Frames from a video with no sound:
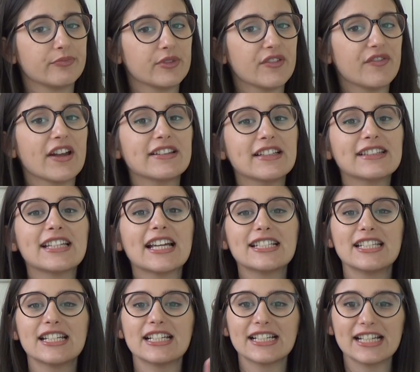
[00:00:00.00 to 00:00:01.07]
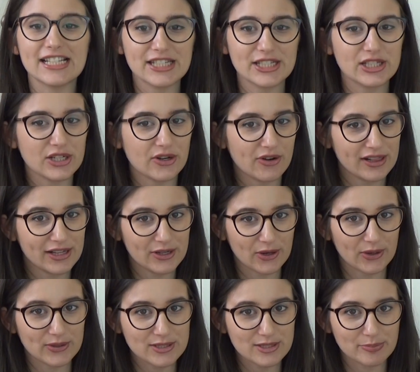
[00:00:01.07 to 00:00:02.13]
The fact that didn't necessarily
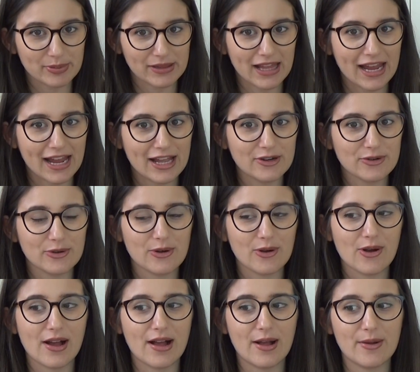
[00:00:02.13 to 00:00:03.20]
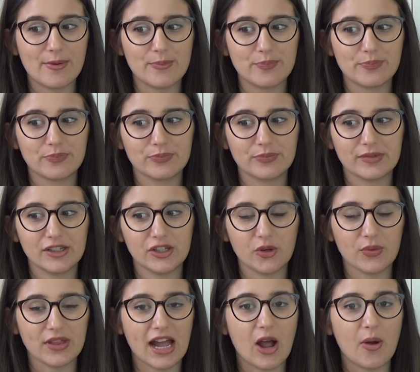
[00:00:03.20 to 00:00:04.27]
go to plan,
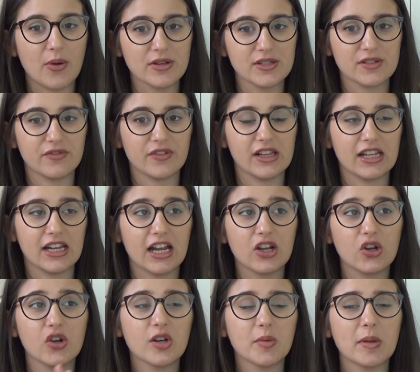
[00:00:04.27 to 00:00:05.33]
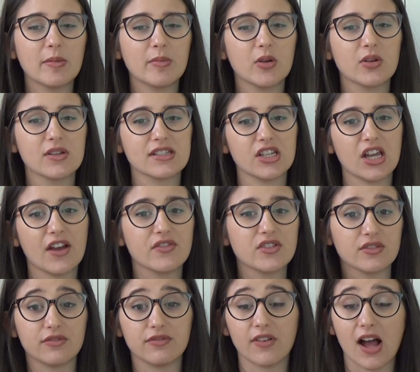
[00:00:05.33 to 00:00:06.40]
with how I was feeling, and it could have been because you have
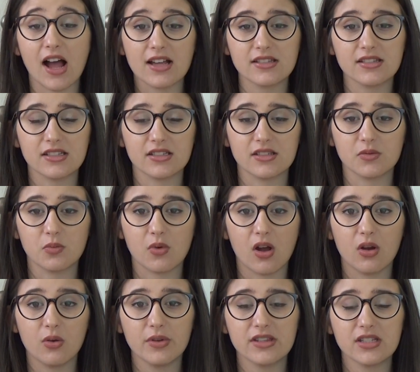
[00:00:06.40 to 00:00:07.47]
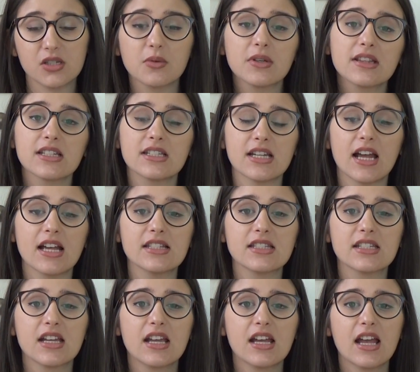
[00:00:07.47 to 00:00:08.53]
to fast as well with doing the
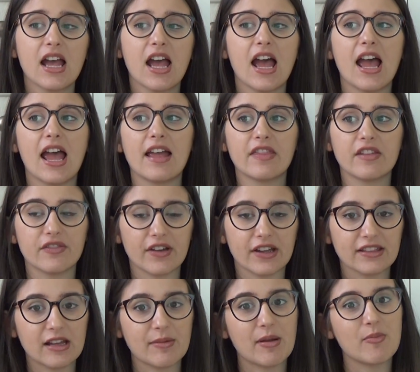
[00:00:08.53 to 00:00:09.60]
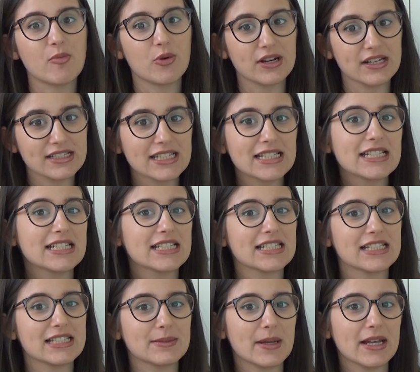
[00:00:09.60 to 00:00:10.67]
test, and the fact that my morning sickness
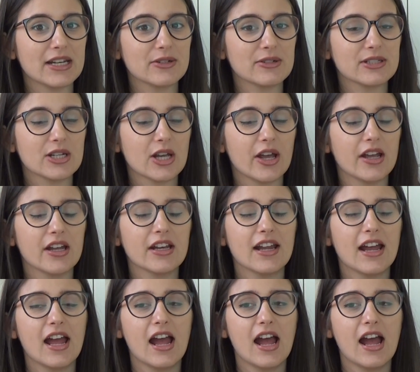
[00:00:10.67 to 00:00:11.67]
has made a return,